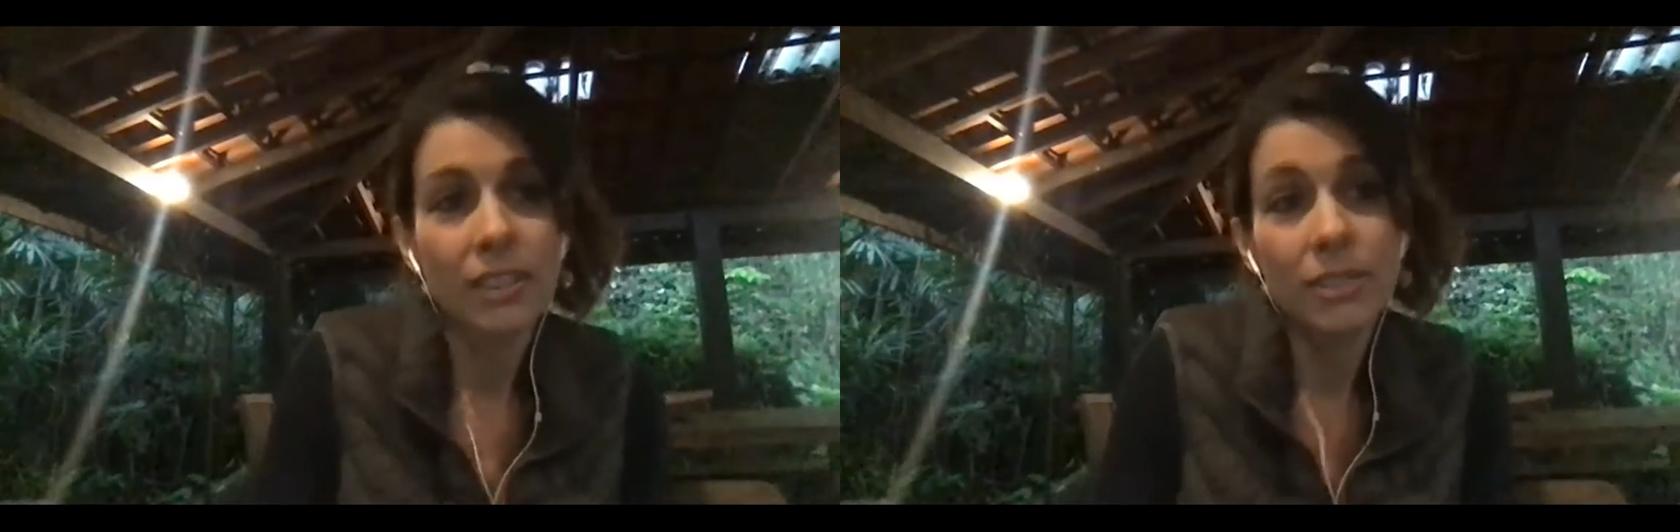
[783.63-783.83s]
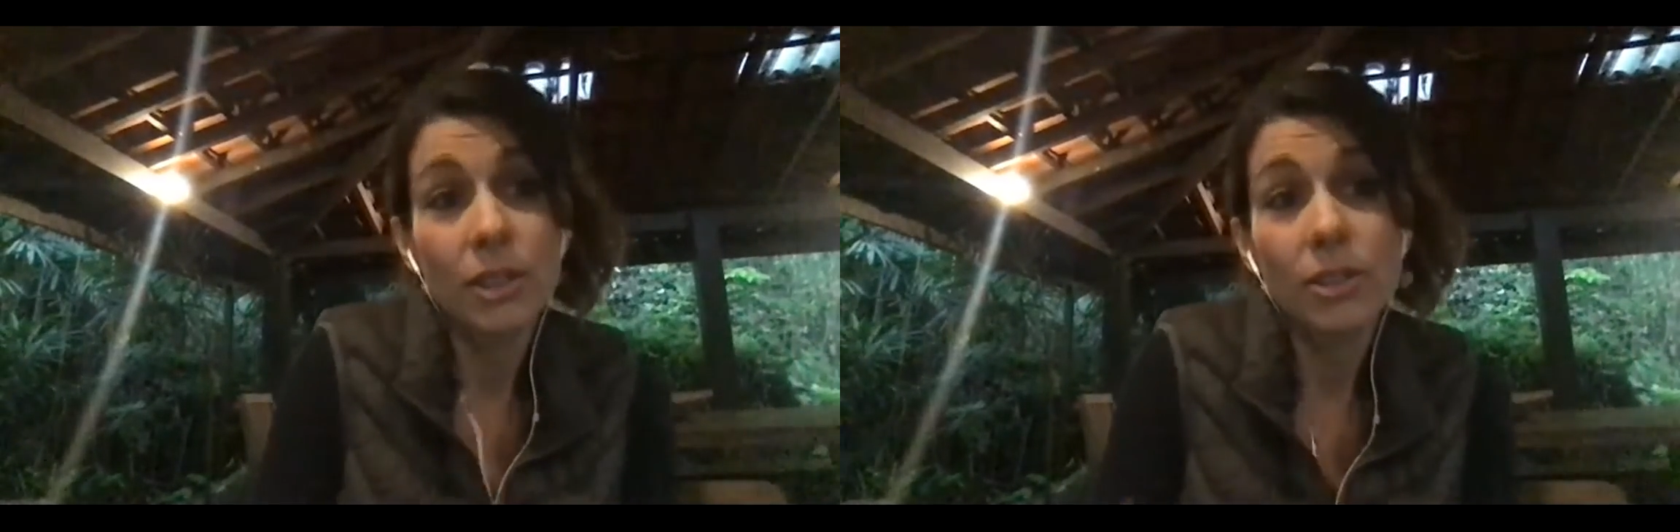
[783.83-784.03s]

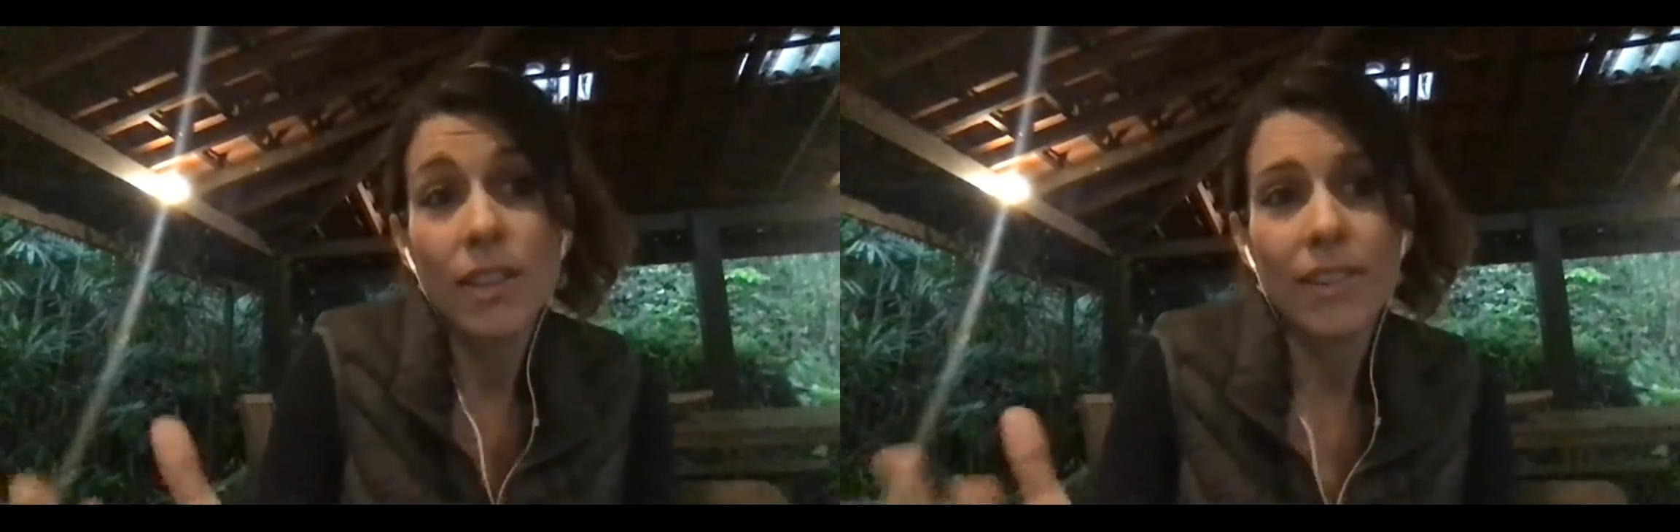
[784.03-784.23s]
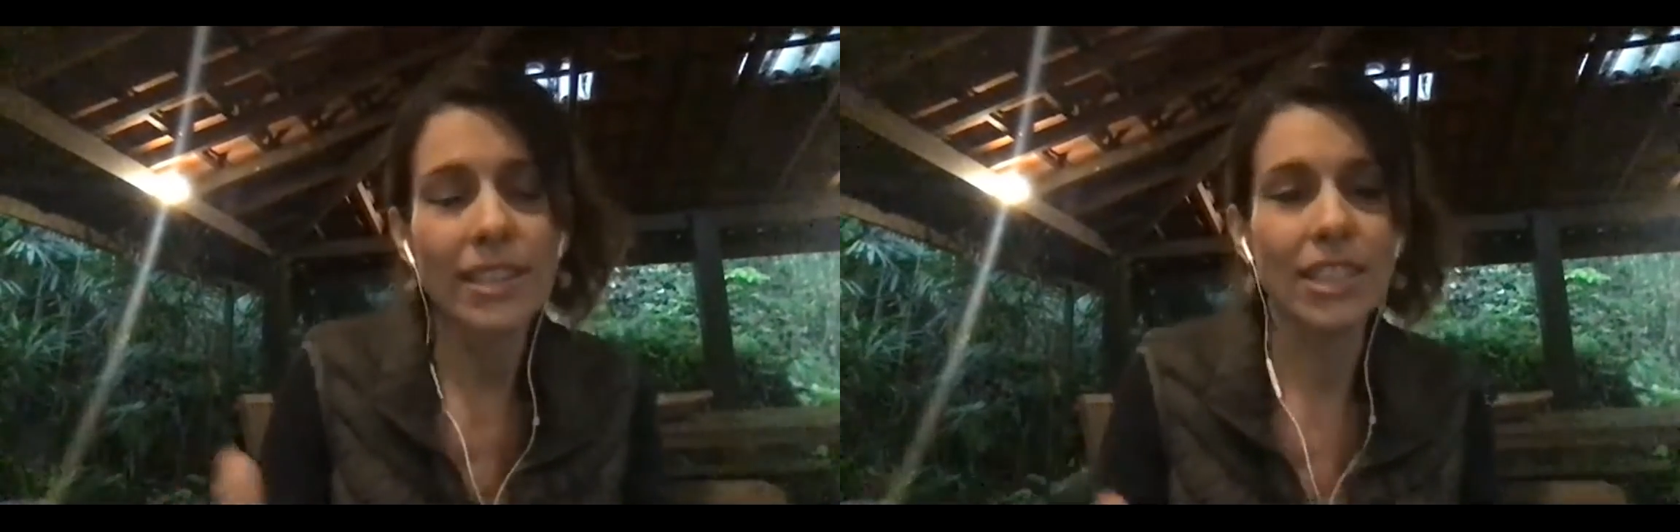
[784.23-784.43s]
we don't have
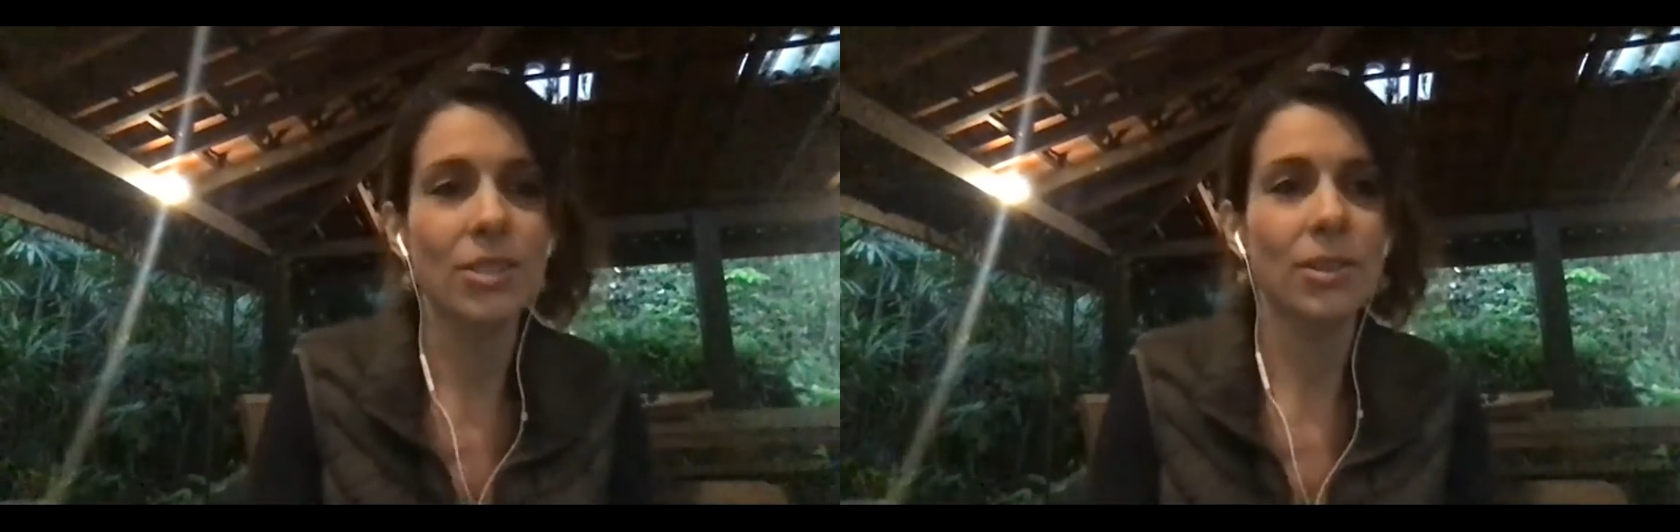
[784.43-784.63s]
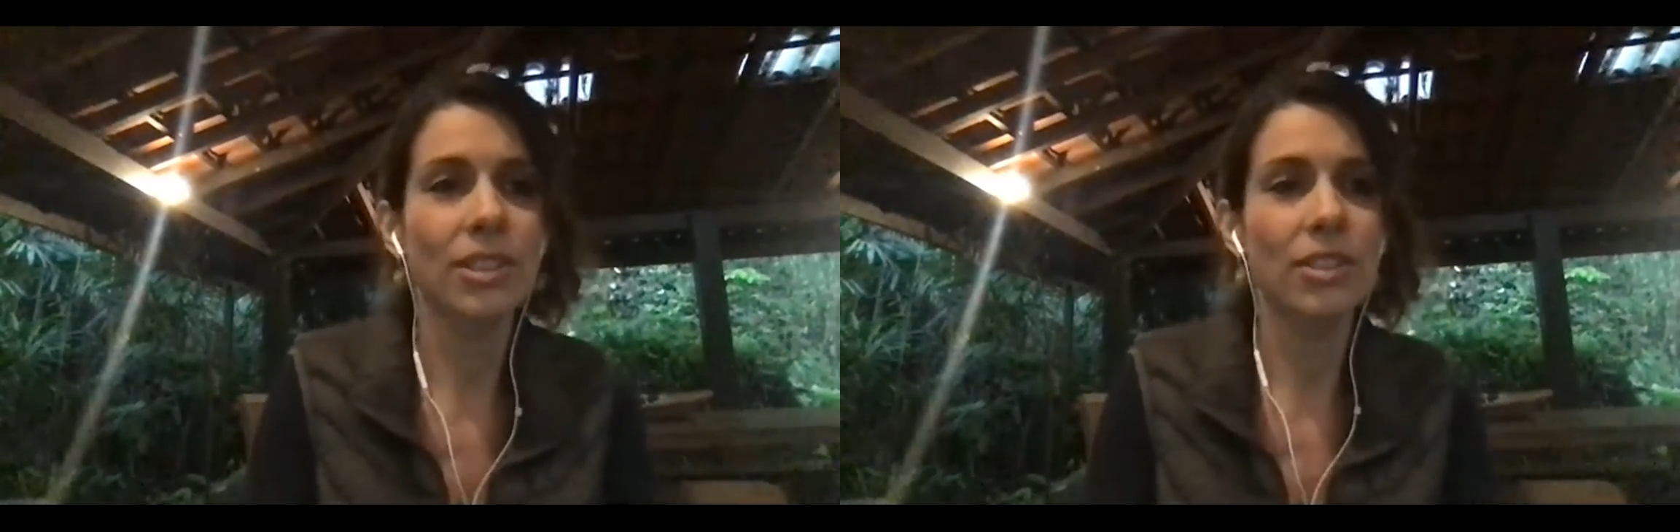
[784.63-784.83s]
access
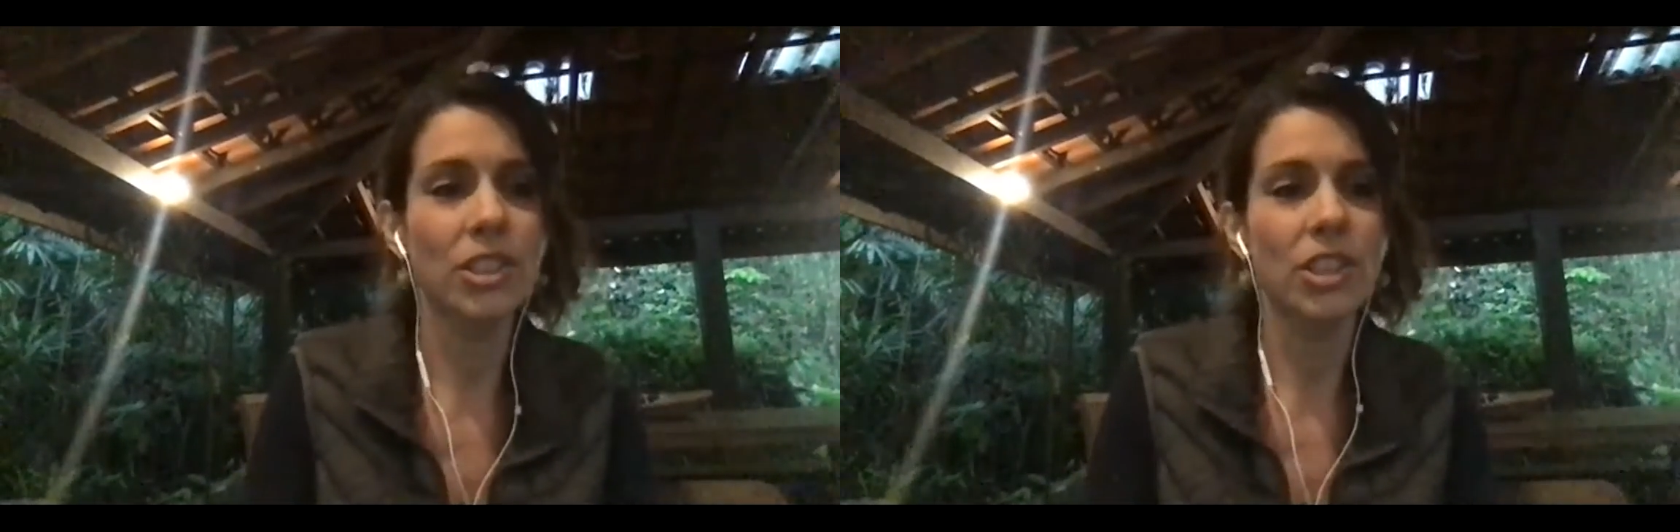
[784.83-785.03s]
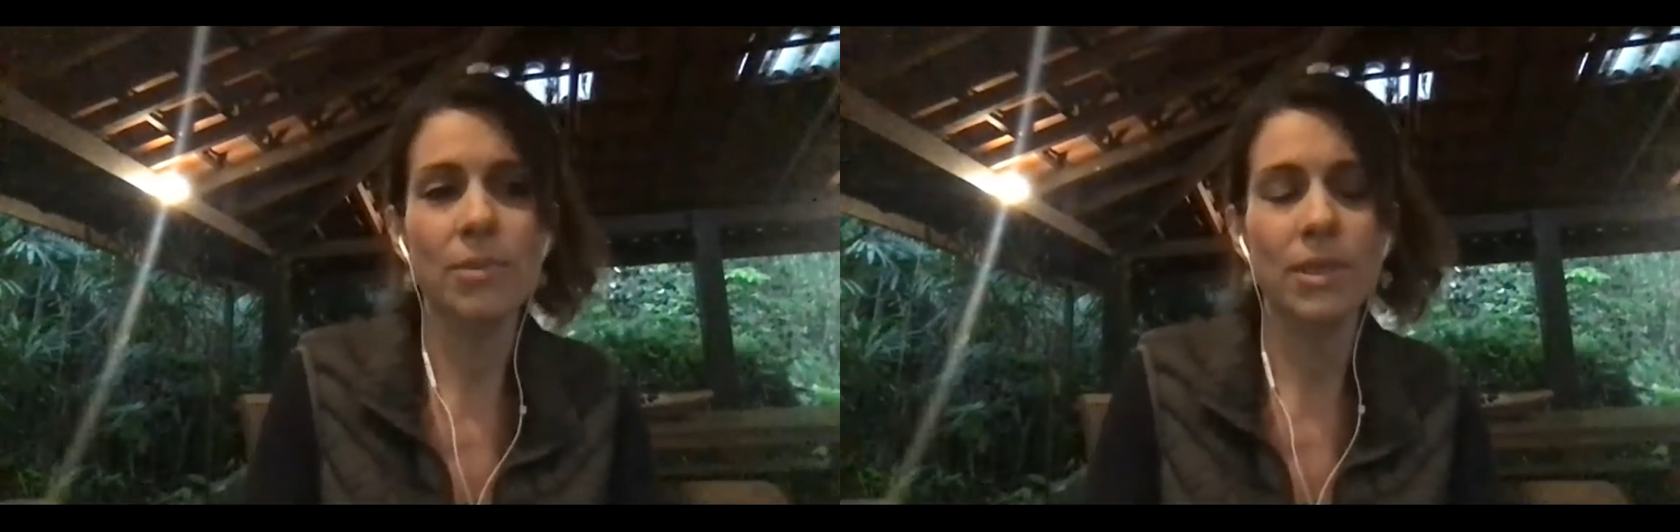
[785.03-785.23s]
to other
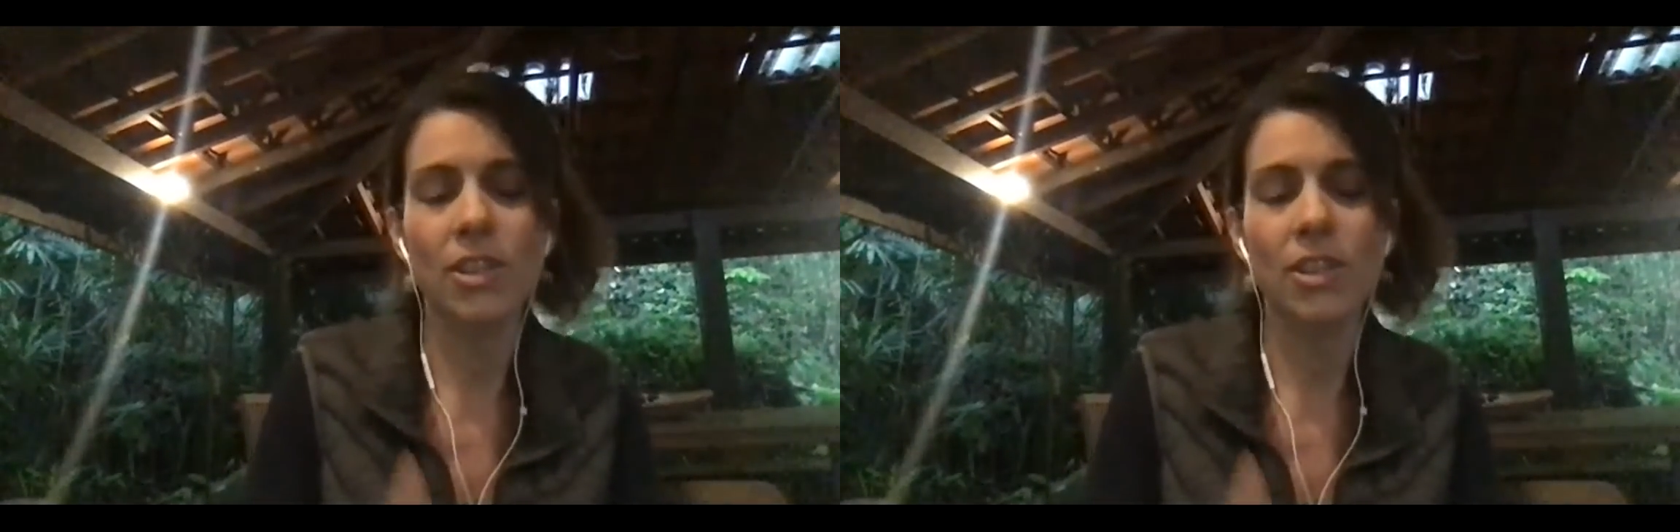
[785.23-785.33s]
gyms,